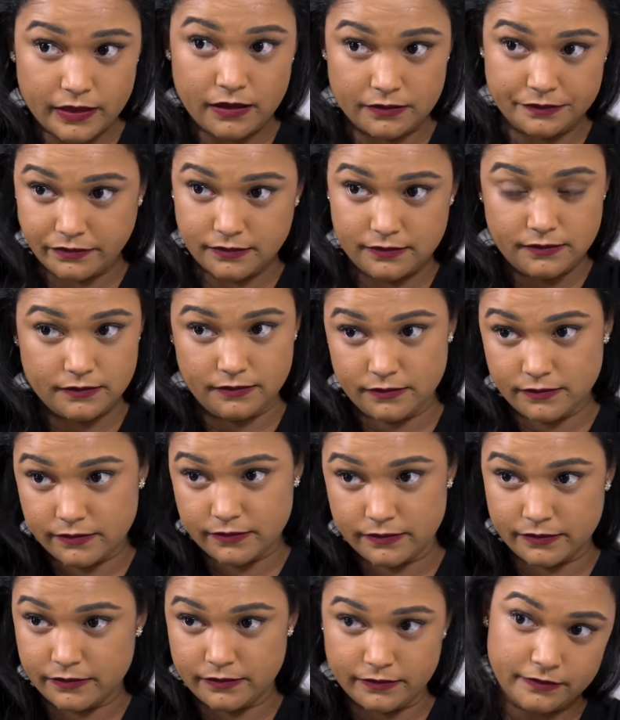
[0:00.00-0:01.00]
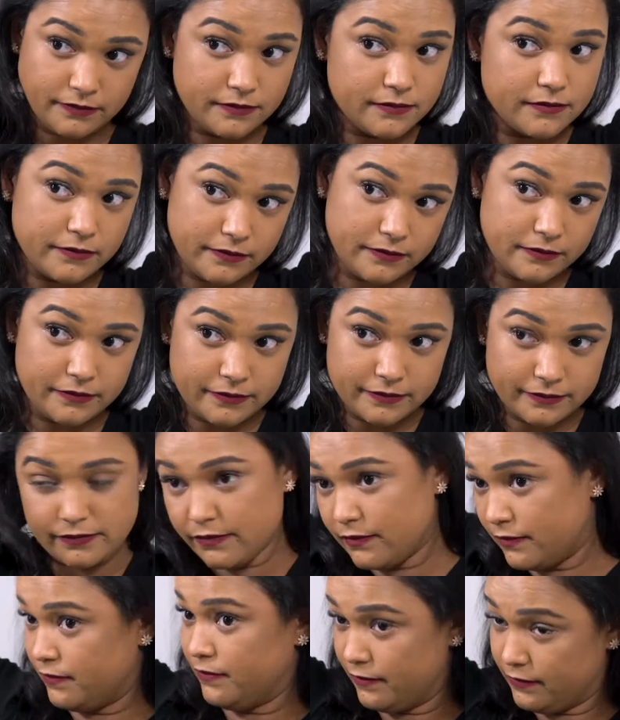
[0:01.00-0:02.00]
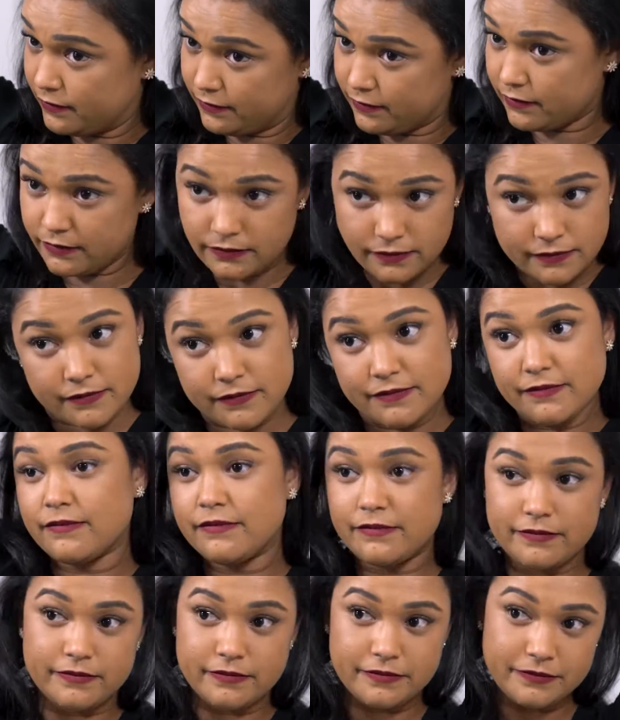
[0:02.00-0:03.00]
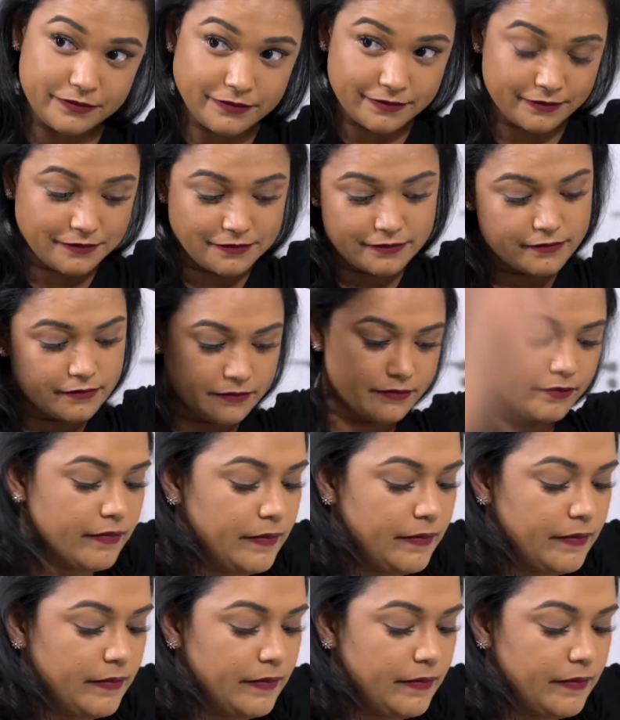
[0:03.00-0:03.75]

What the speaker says: I secured it with a bobby pin and tucked it in a bit to give it